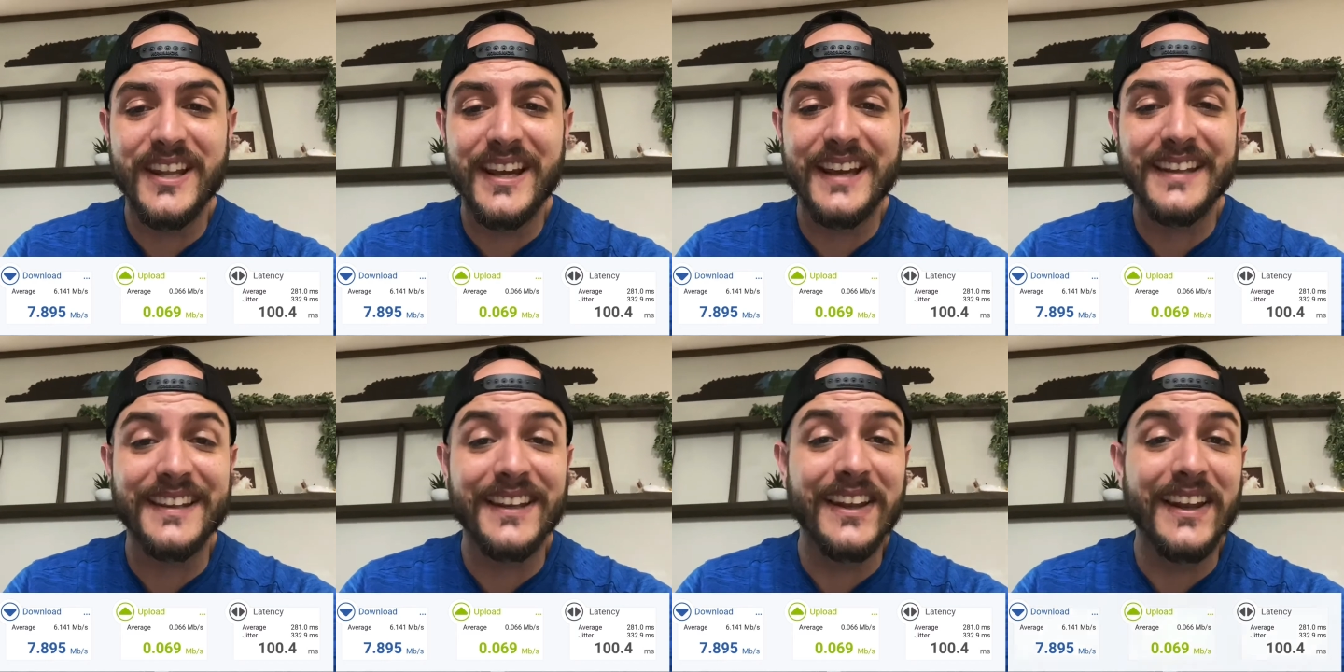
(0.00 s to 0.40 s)

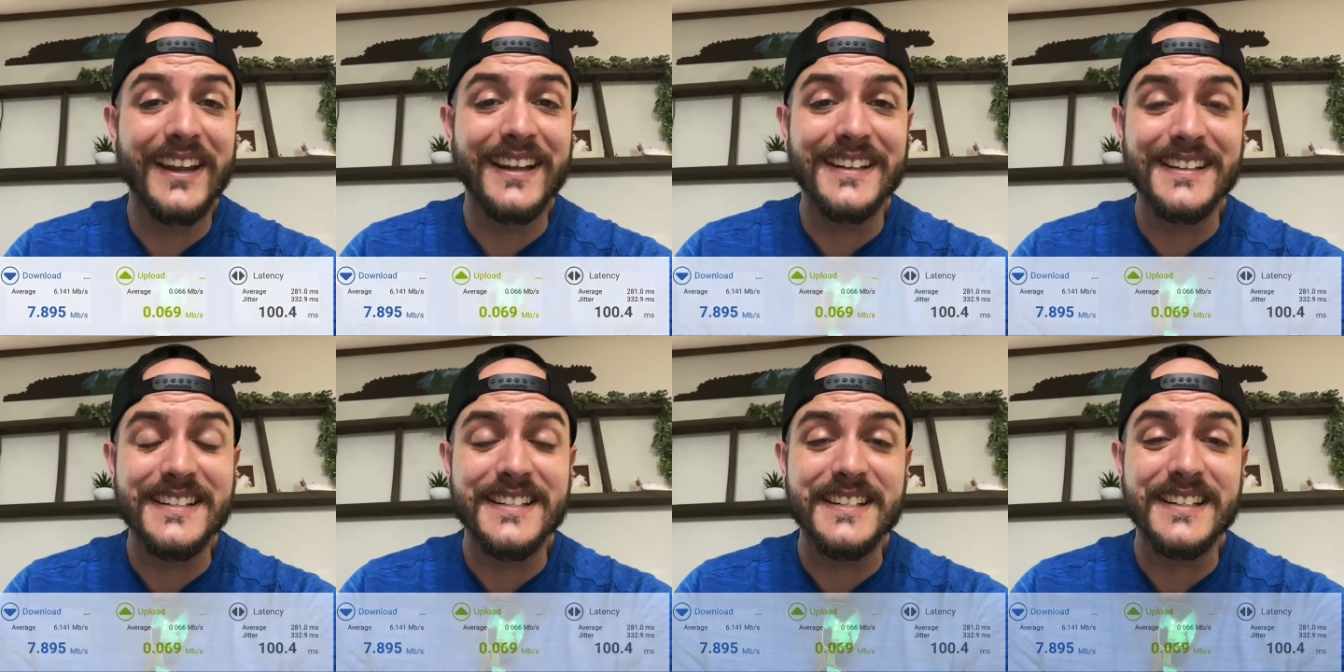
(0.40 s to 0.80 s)
the
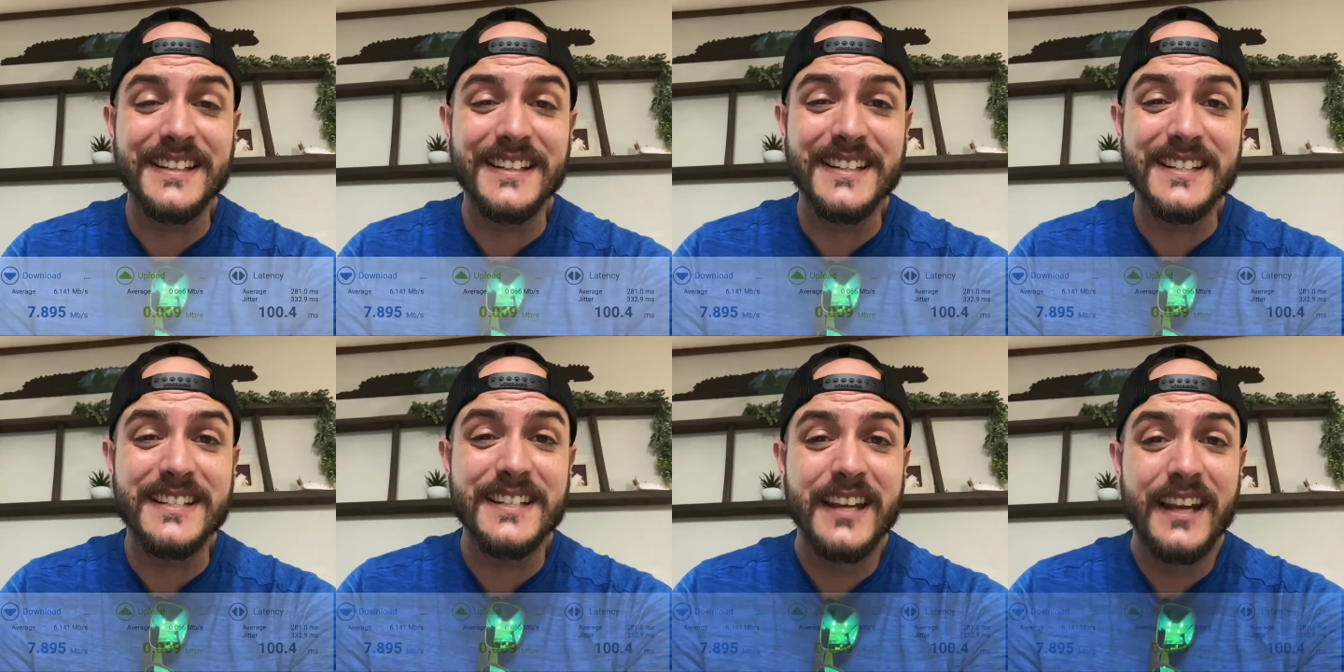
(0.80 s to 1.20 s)
latency
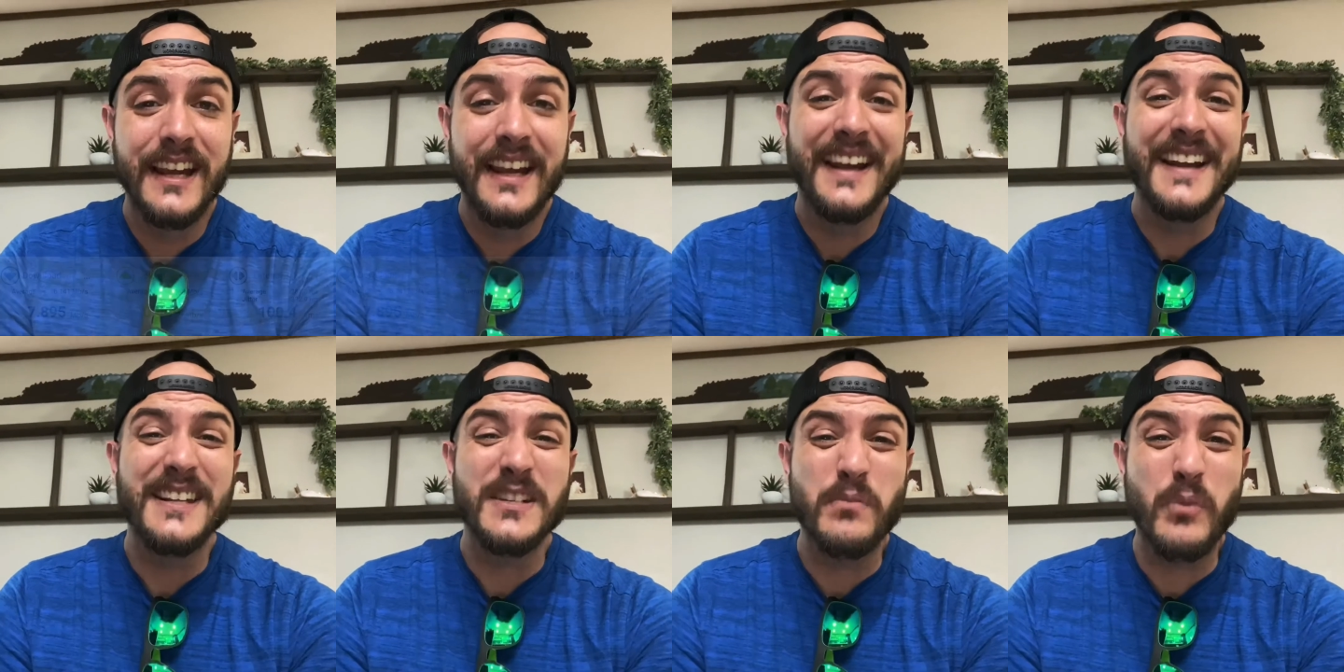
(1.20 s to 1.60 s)
is
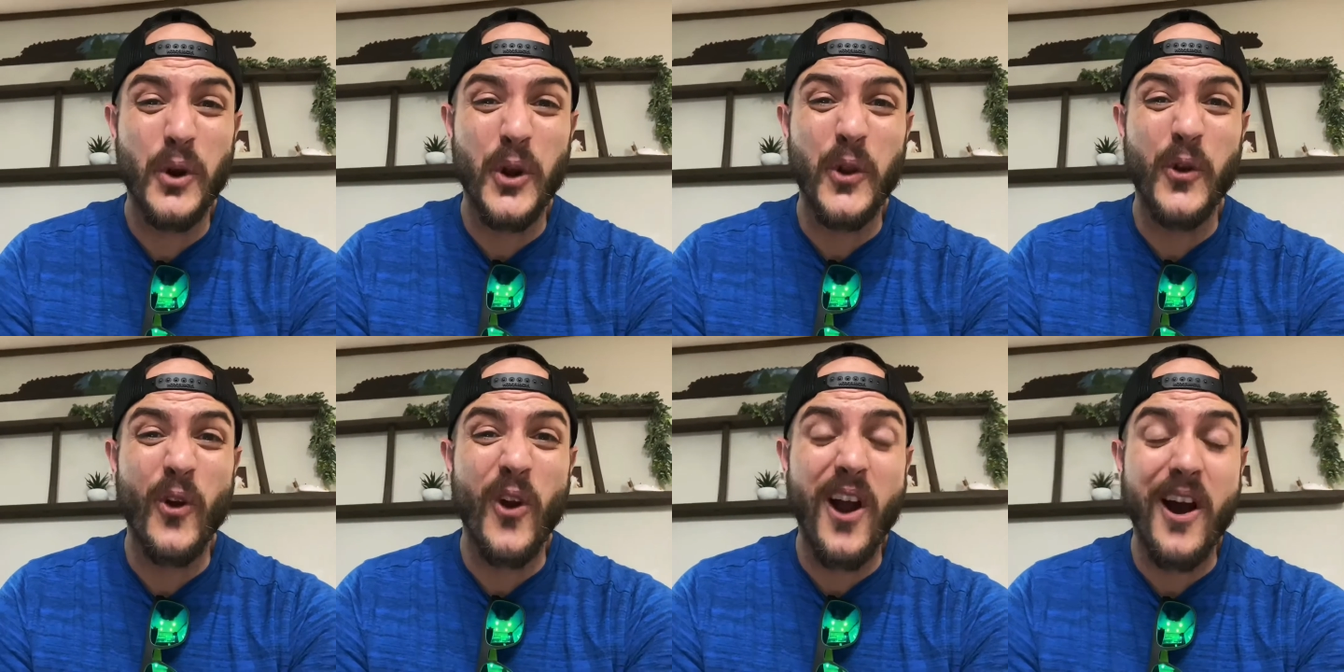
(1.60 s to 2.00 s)
pretty
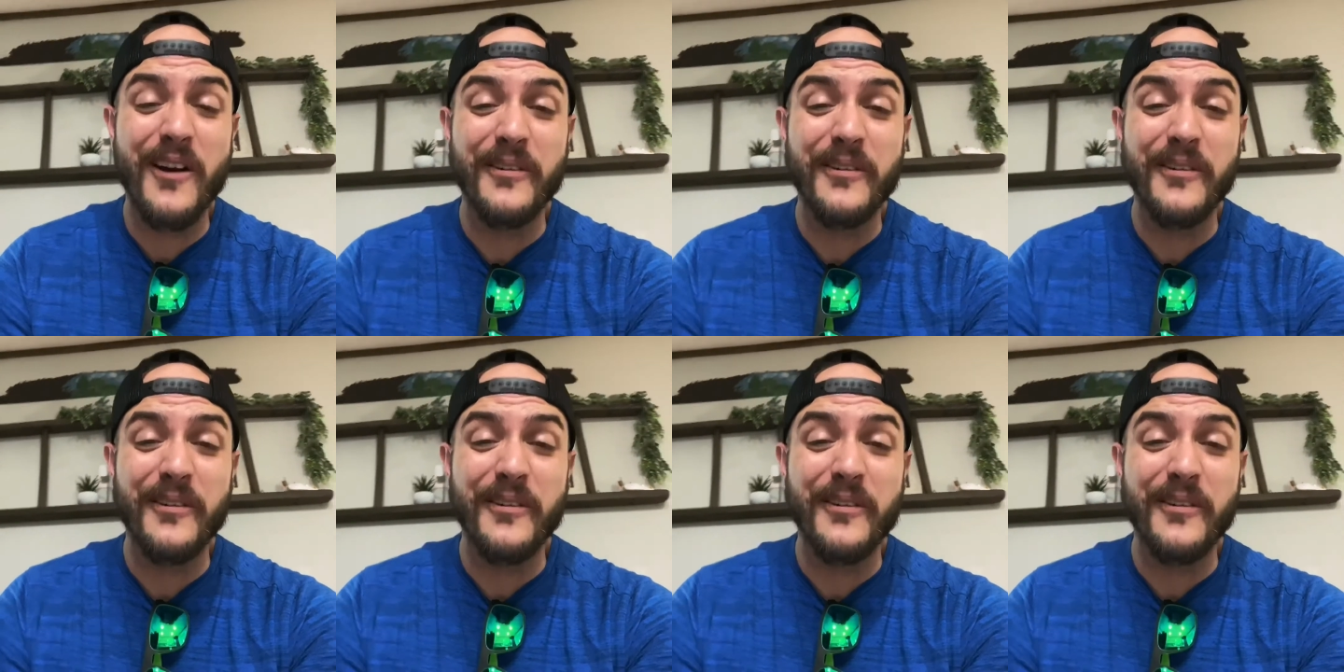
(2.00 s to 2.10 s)
rough.